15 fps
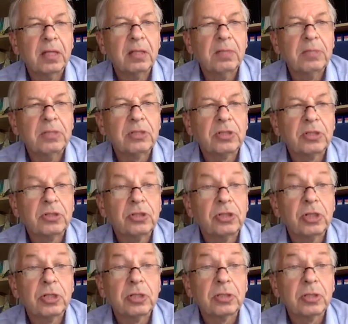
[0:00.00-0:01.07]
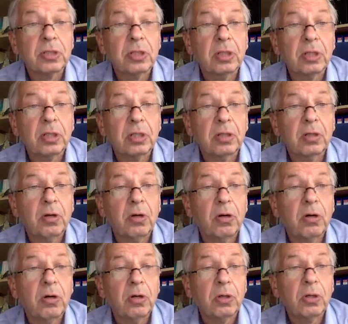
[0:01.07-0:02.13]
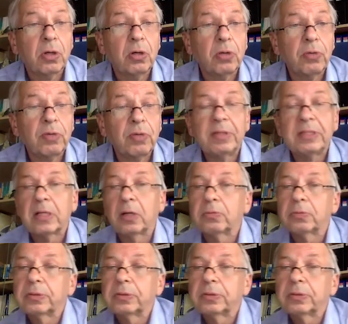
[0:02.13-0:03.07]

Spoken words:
mixtures or only without?